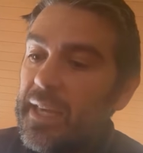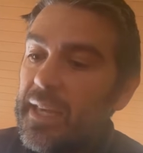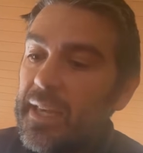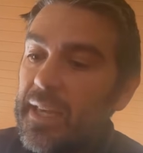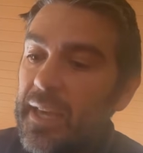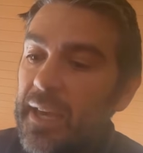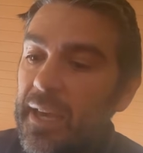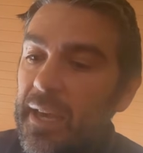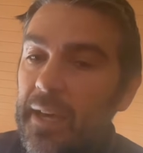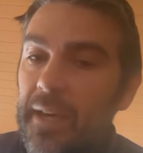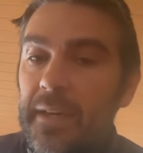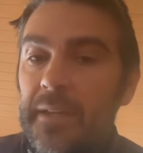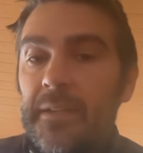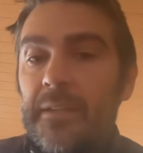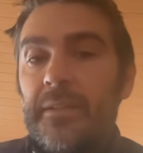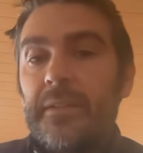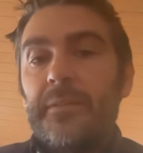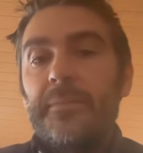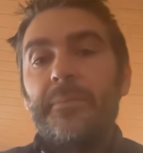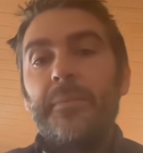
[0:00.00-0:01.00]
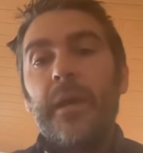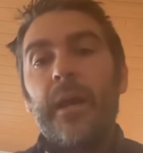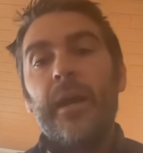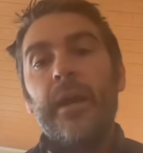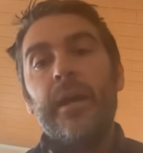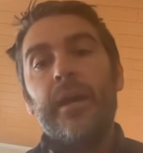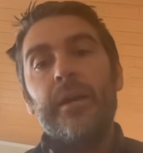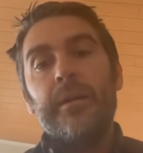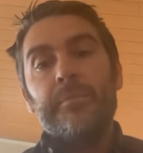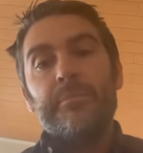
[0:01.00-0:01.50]
And
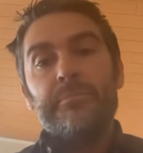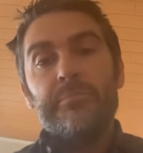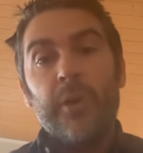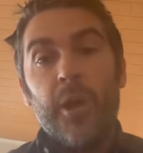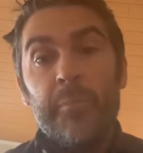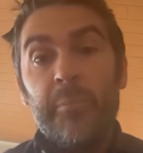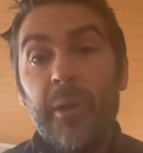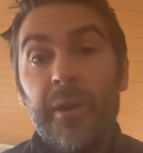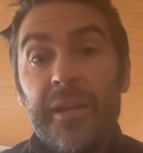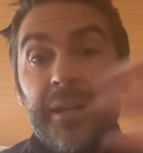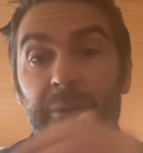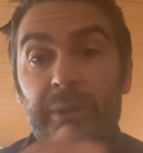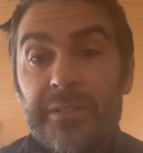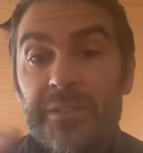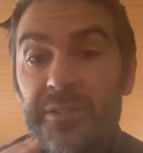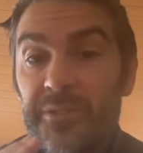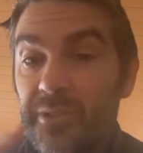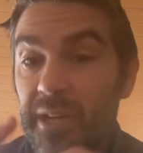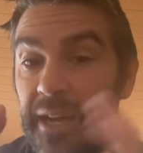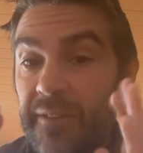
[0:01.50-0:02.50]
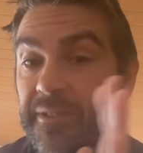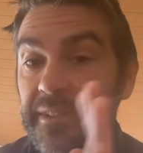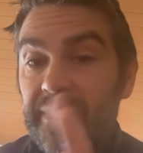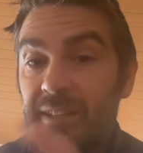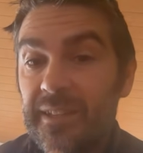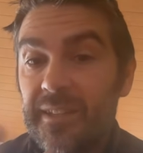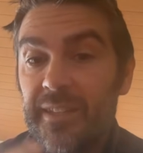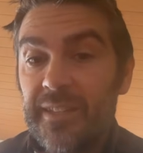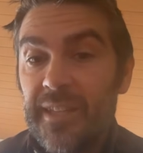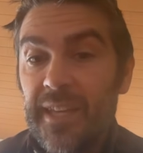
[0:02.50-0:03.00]
our body wants to do
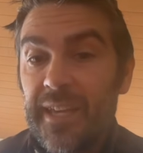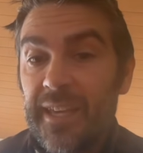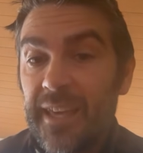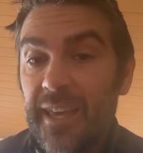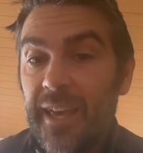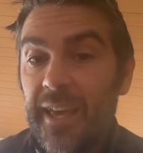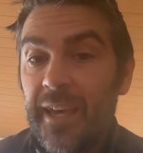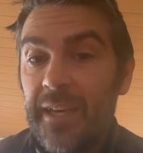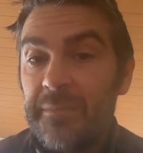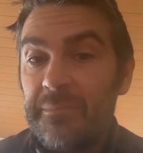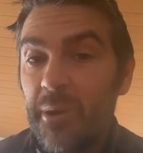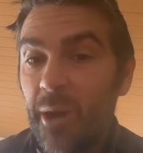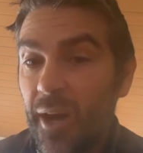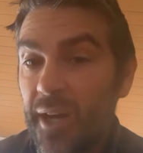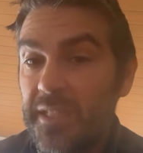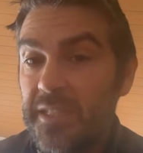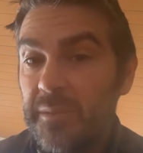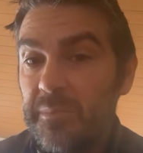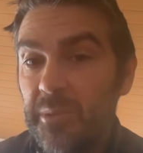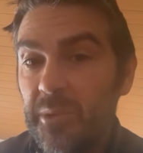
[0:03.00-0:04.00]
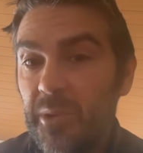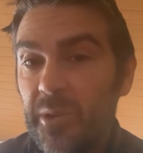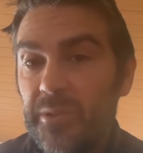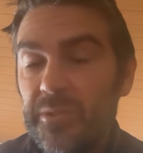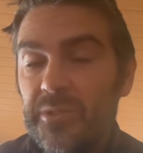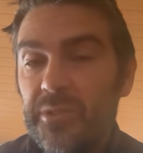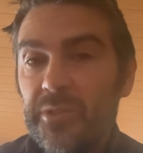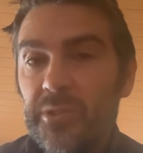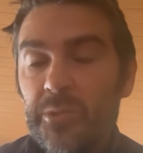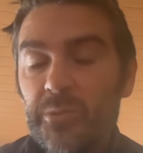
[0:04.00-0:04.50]
everything that they can
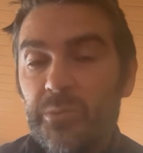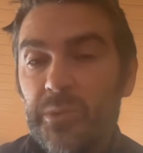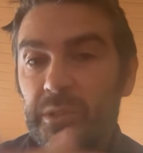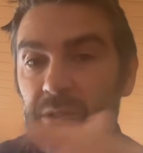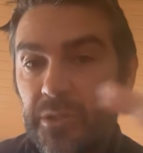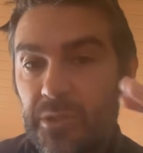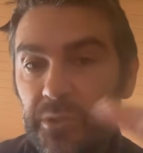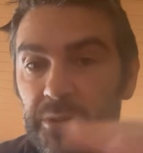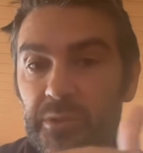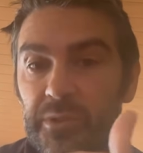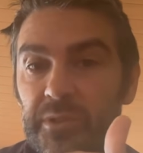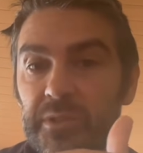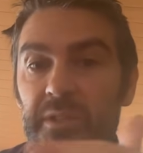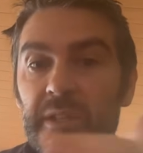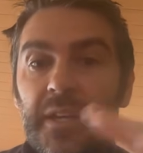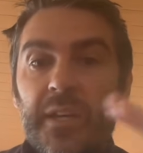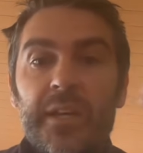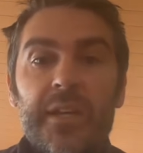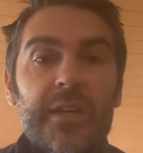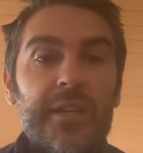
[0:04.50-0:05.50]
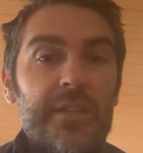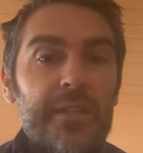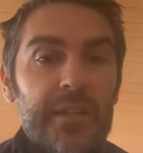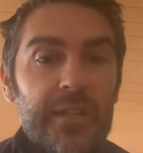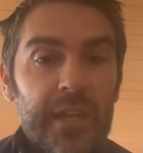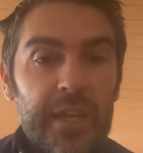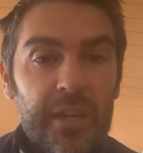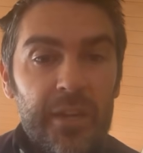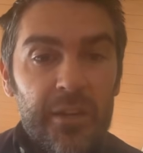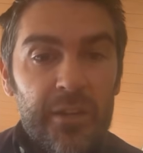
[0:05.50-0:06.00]
possible to reduce
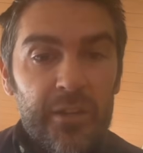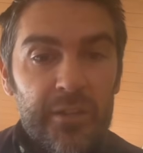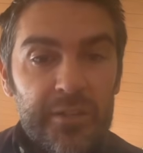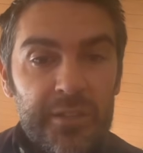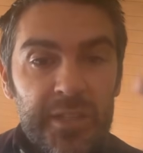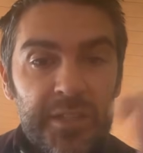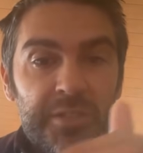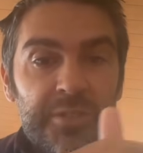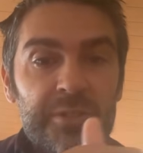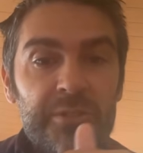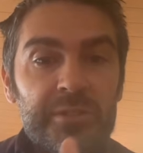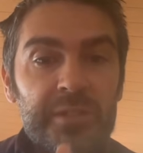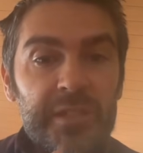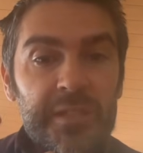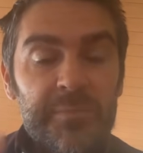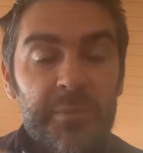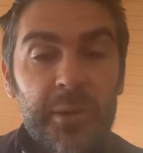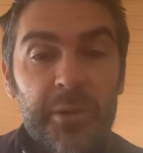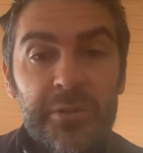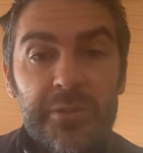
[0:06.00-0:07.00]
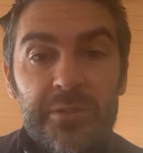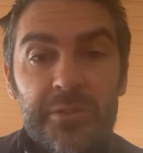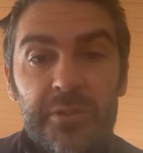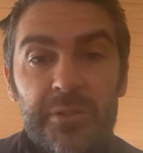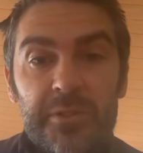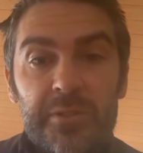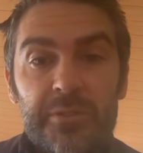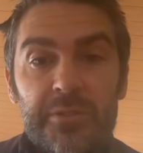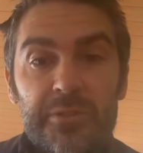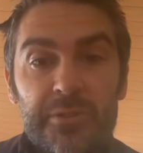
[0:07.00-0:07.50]
their tissue's
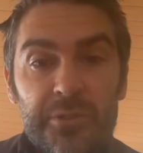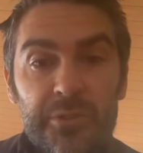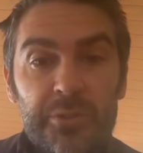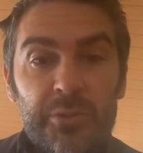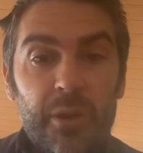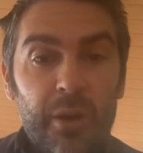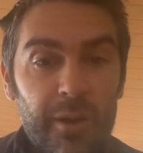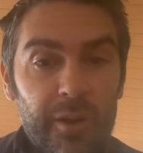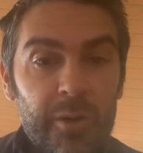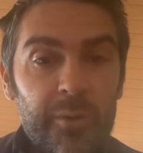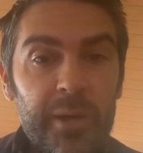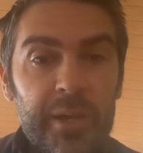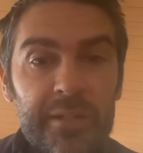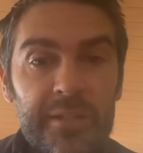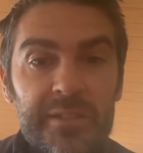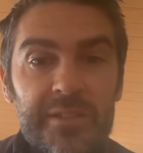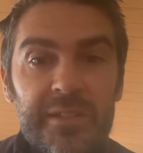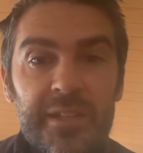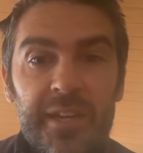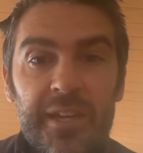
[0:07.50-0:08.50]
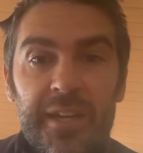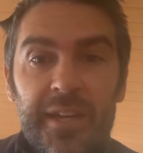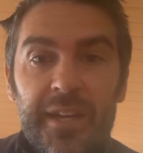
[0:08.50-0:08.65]
exposure to ROS.